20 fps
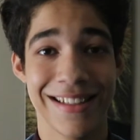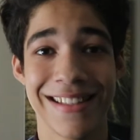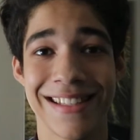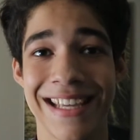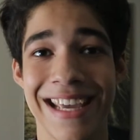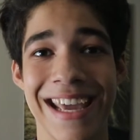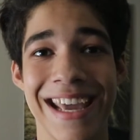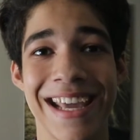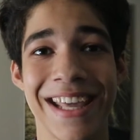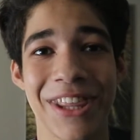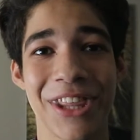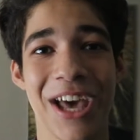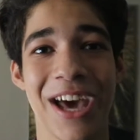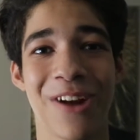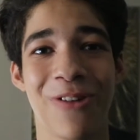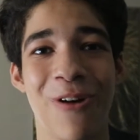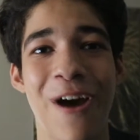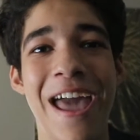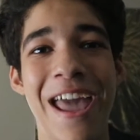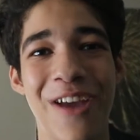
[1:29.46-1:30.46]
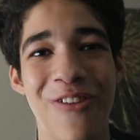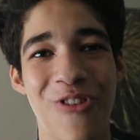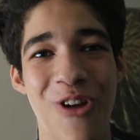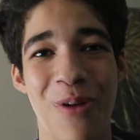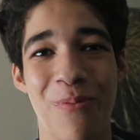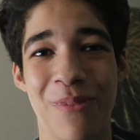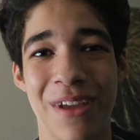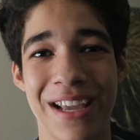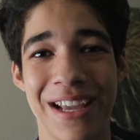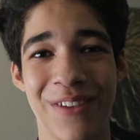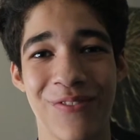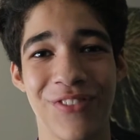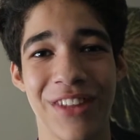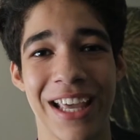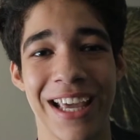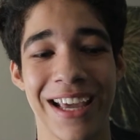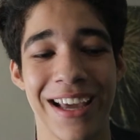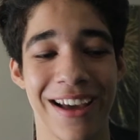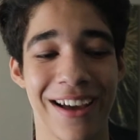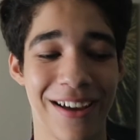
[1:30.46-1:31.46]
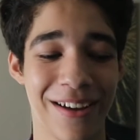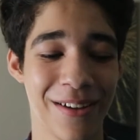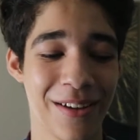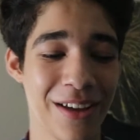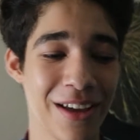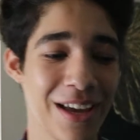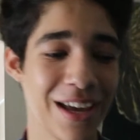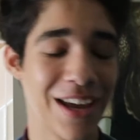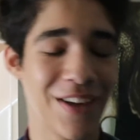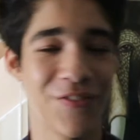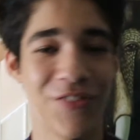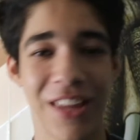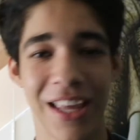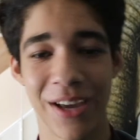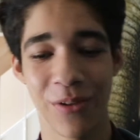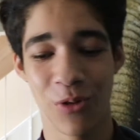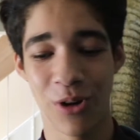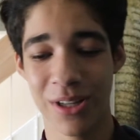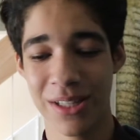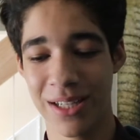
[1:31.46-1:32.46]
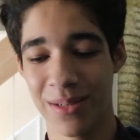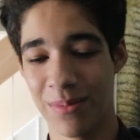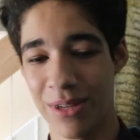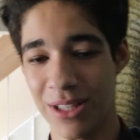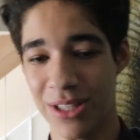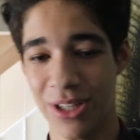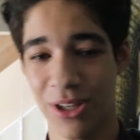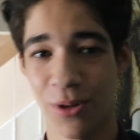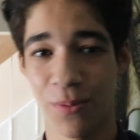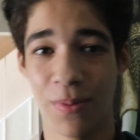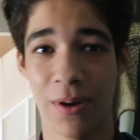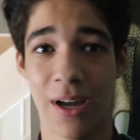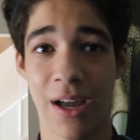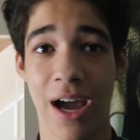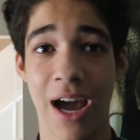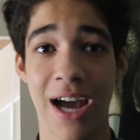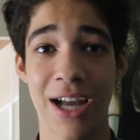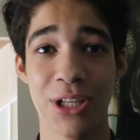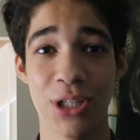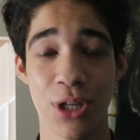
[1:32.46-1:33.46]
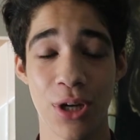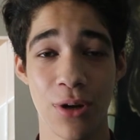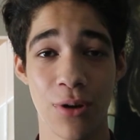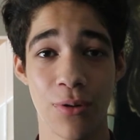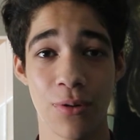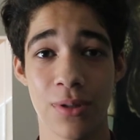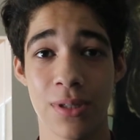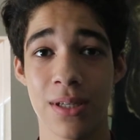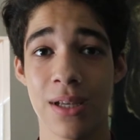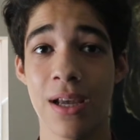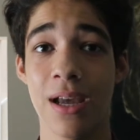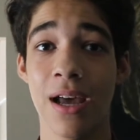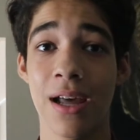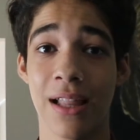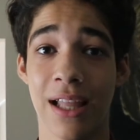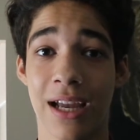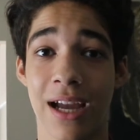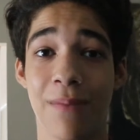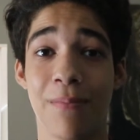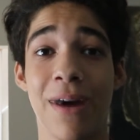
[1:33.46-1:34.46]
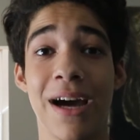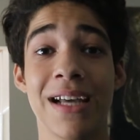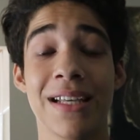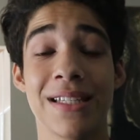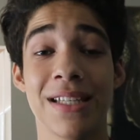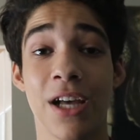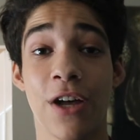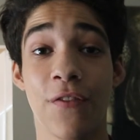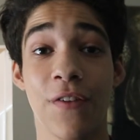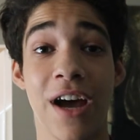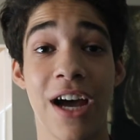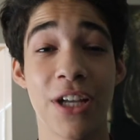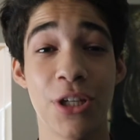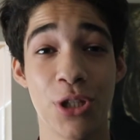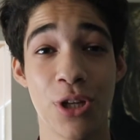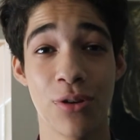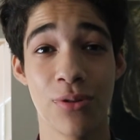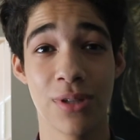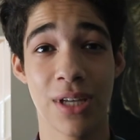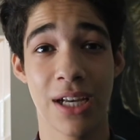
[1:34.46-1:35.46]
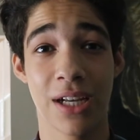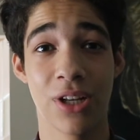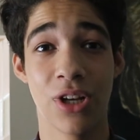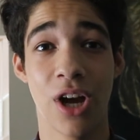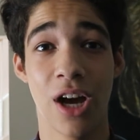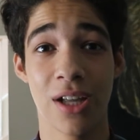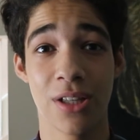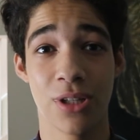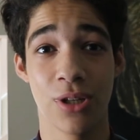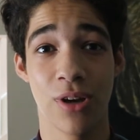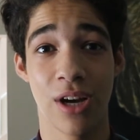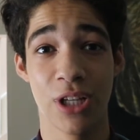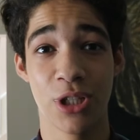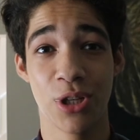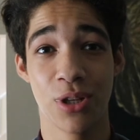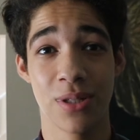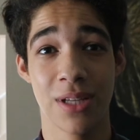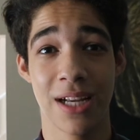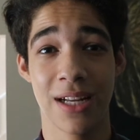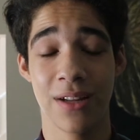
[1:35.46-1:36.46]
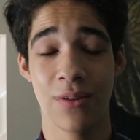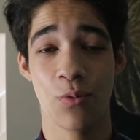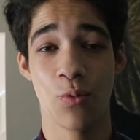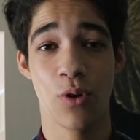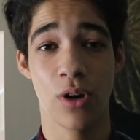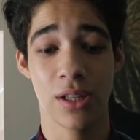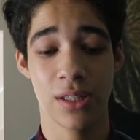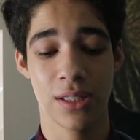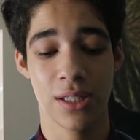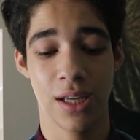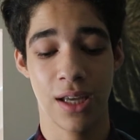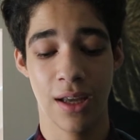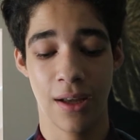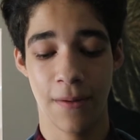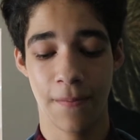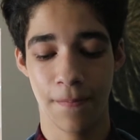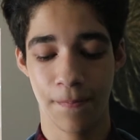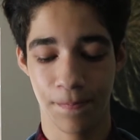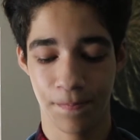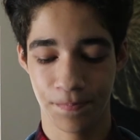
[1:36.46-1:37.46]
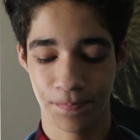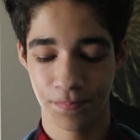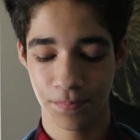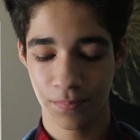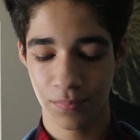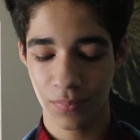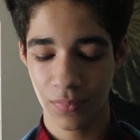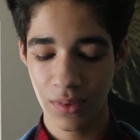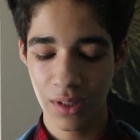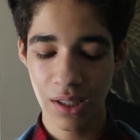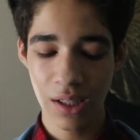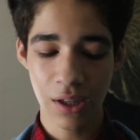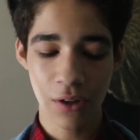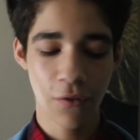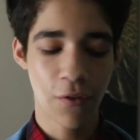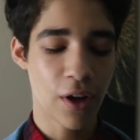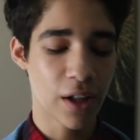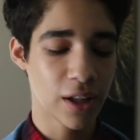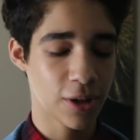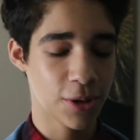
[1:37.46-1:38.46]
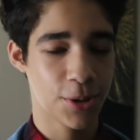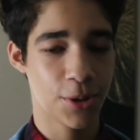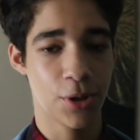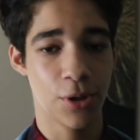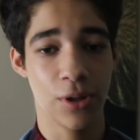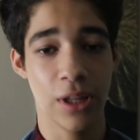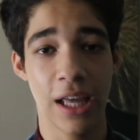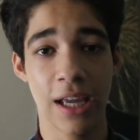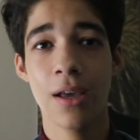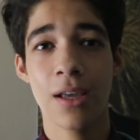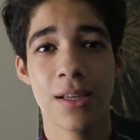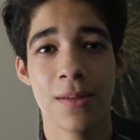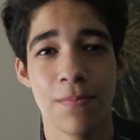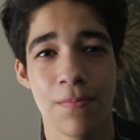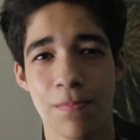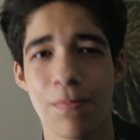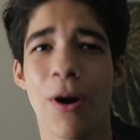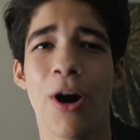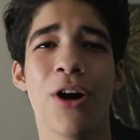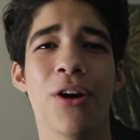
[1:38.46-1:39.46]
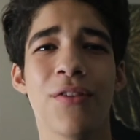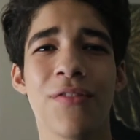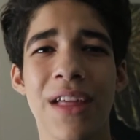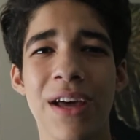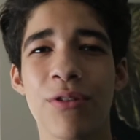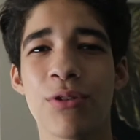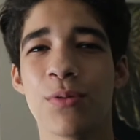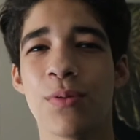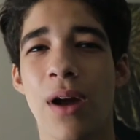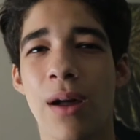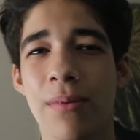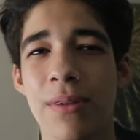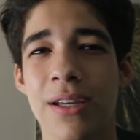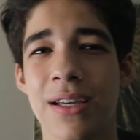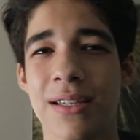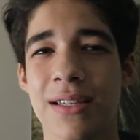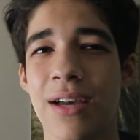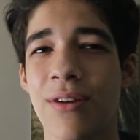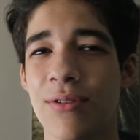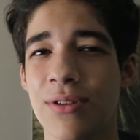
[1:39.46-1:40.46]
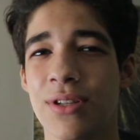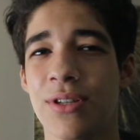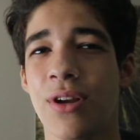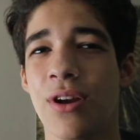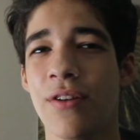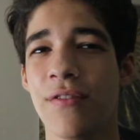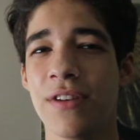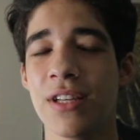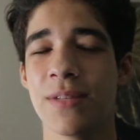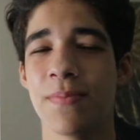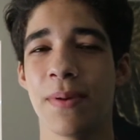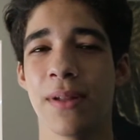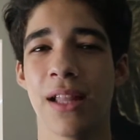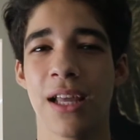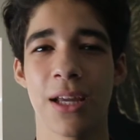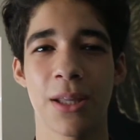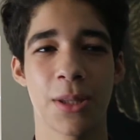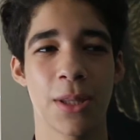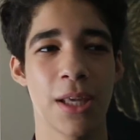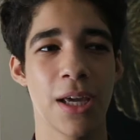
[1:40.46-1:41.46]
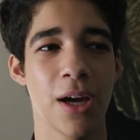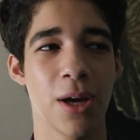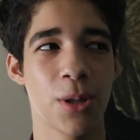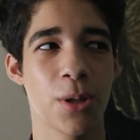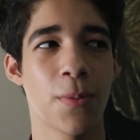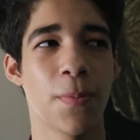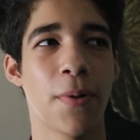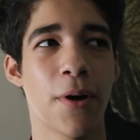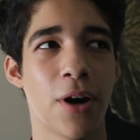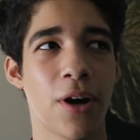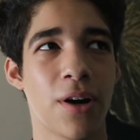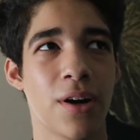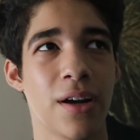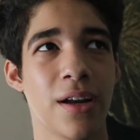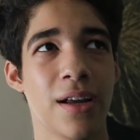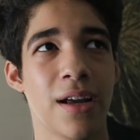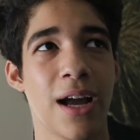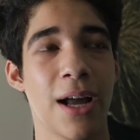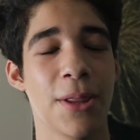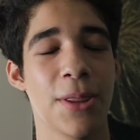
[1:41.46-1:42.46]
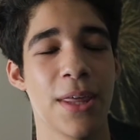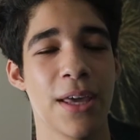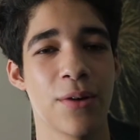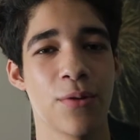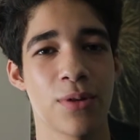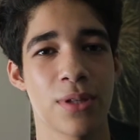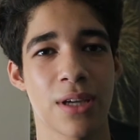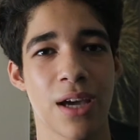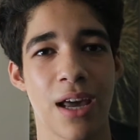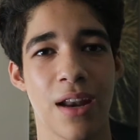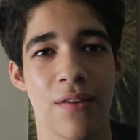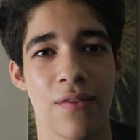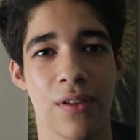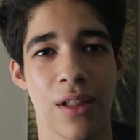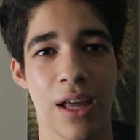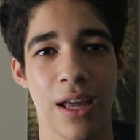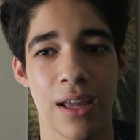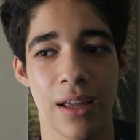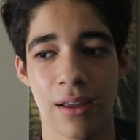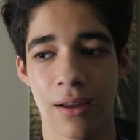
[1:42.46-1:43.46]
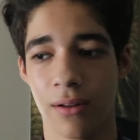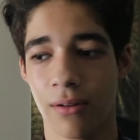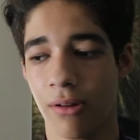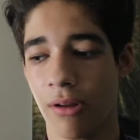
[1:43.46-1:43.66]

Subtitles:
take that away from me if they wanted me to. But I chose, like, myself, I chose like not to. I didn't want to follow through. Like, part of that was probably because I was nervous, but like the other part I think was kind of like,